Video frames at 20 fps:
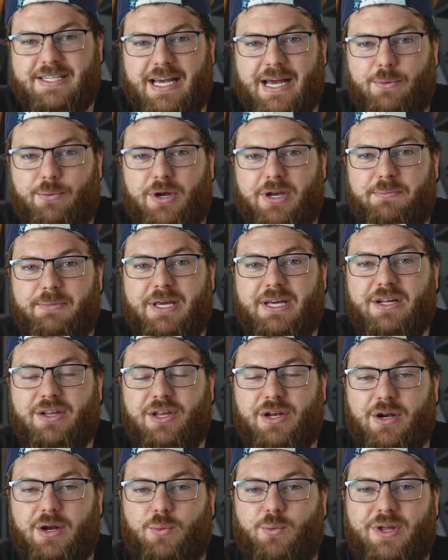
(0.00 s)
I want to be
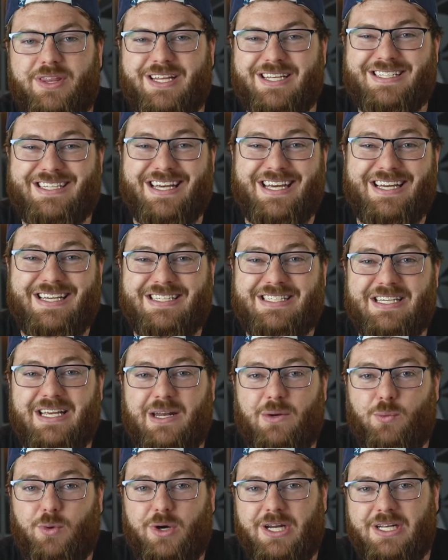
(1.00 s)
clear on what this is
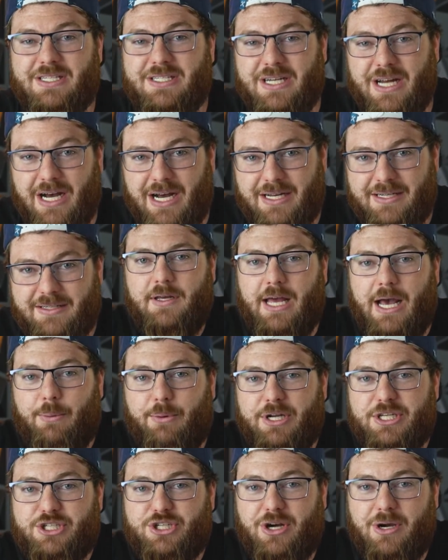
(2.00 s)
and what it's not. I
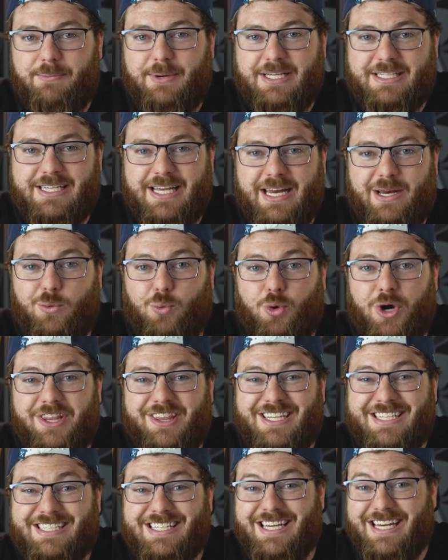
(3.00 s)
want to start by saying what
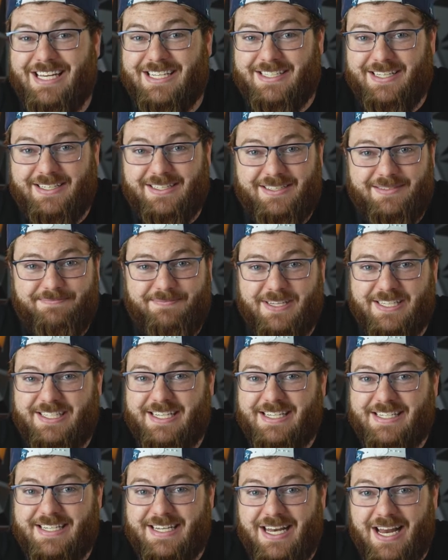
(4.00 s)
this isn't. This
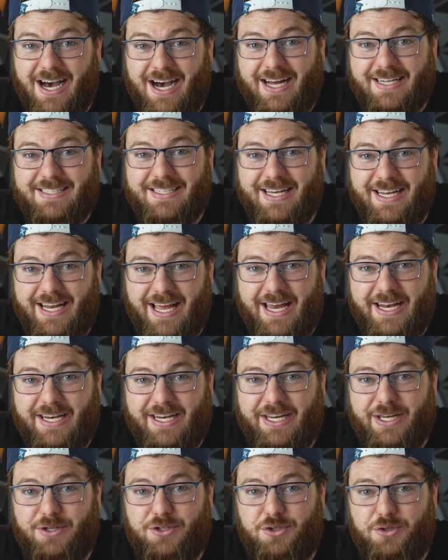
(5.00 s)
is not an
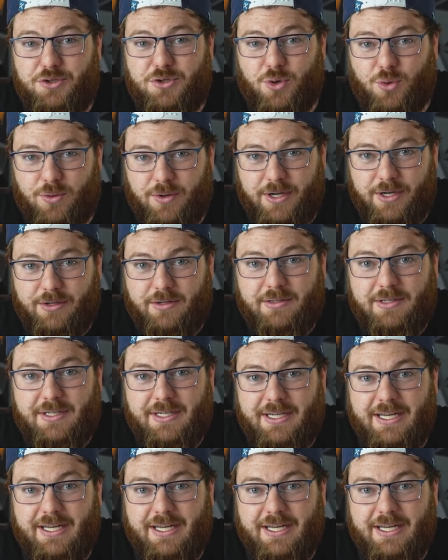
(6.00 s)
editing tutorial.